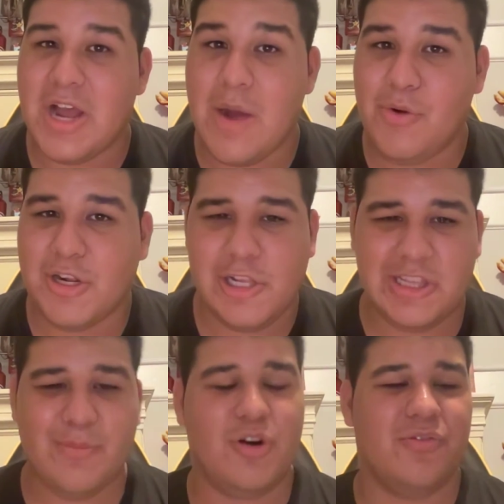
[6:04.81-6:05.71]
I want to collect
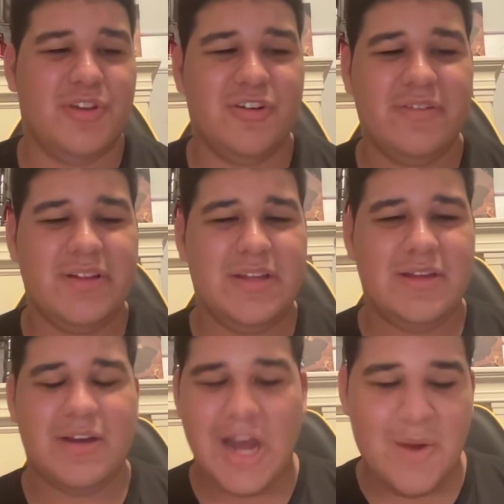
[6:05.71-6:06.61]
them all, you know?
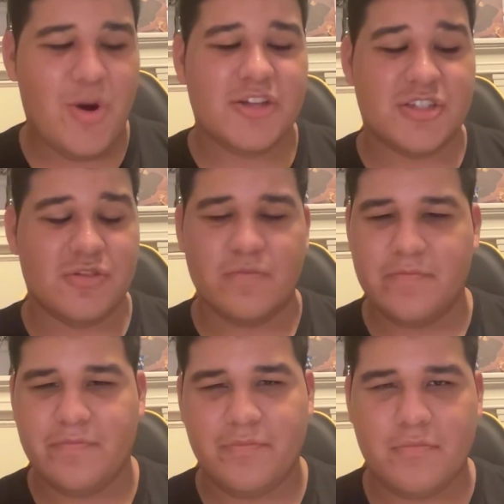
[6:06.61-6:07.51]
I want to,
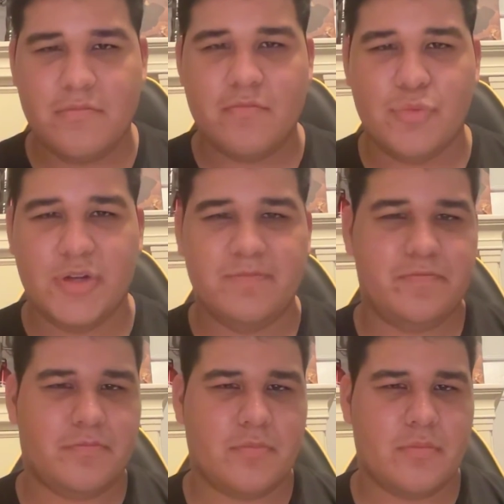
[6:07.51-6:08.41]
but
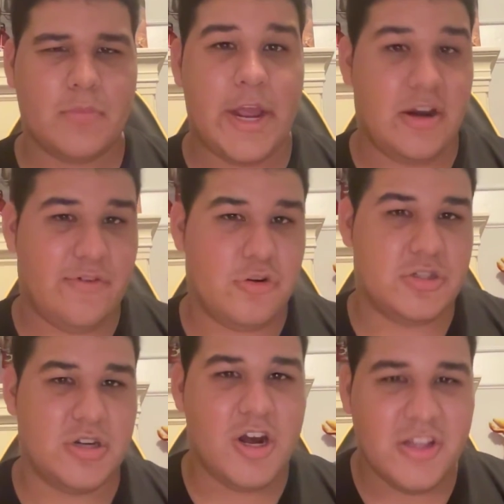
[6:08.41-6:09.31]
I gotta focus
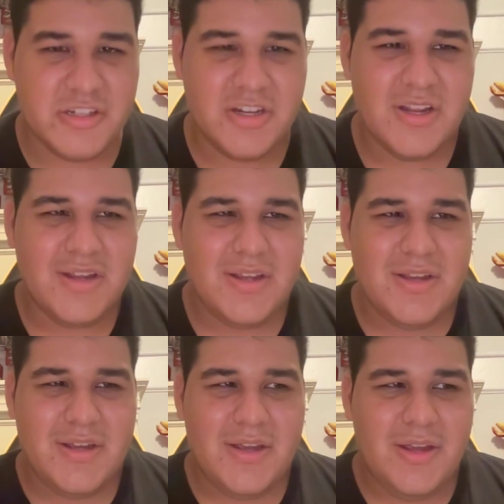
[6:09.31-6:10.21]
on college.
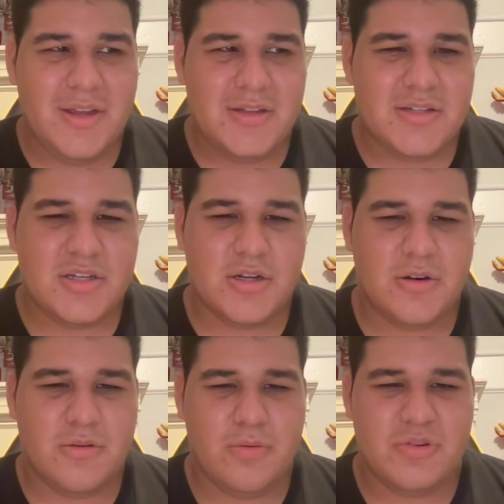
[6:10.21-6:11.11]

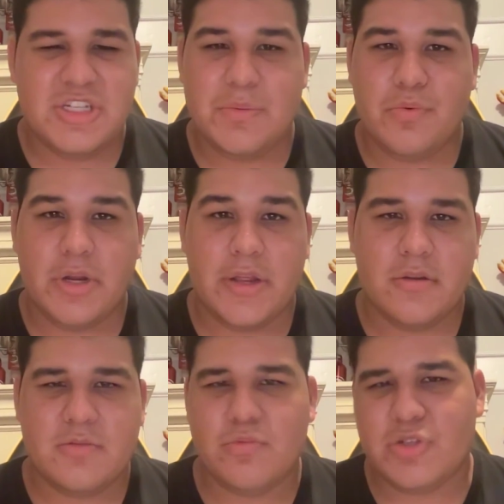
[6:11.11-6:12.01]
So we'll see what I
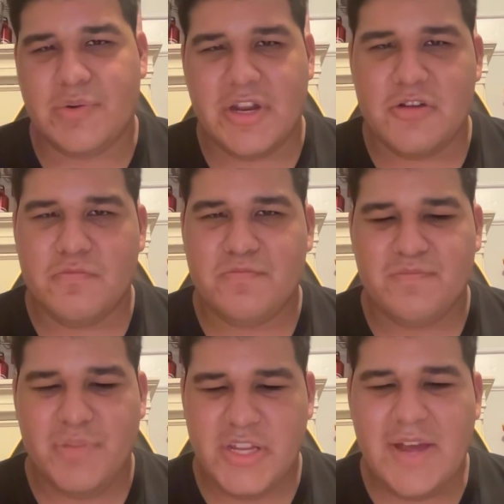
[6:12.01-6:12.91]
we'll see what I do.
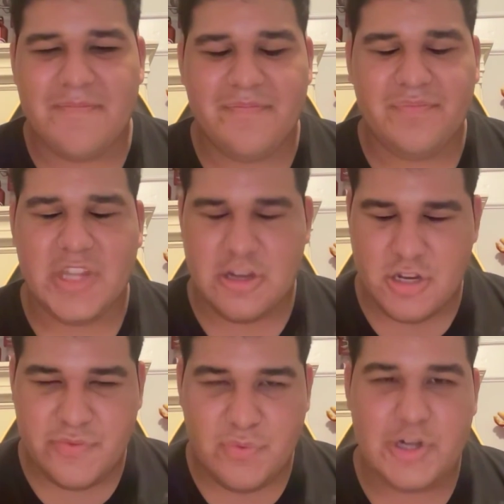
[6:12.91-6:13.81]
But yeah, thank you
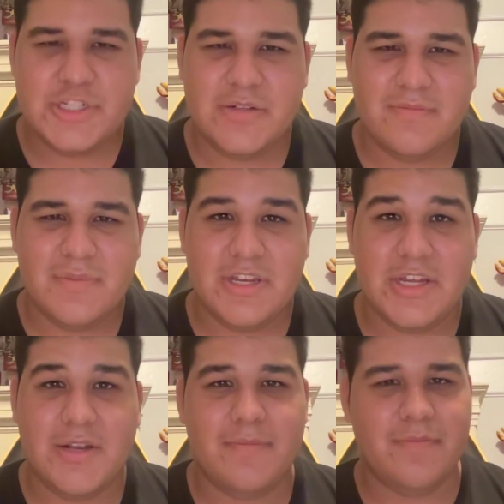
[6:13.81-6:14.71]
guys for watching,
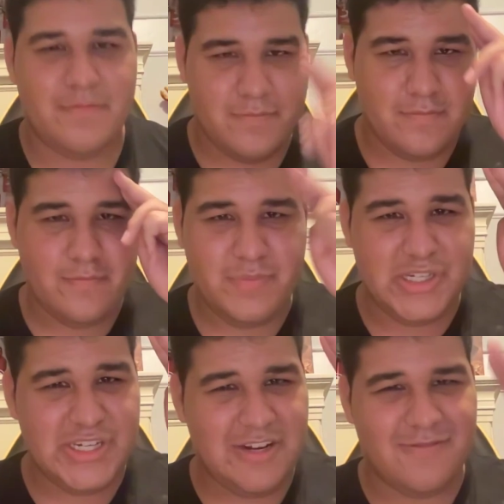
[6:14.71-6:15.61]
and
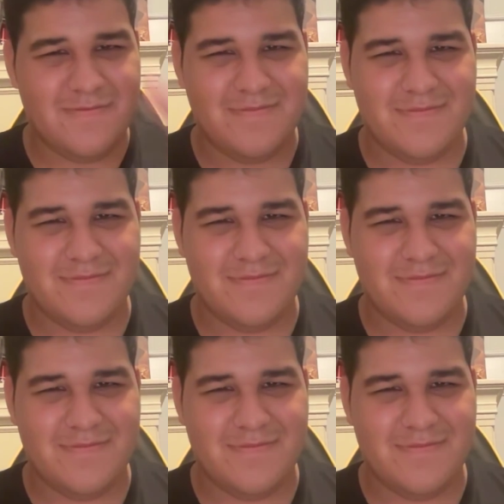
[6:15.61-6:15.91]
peace out.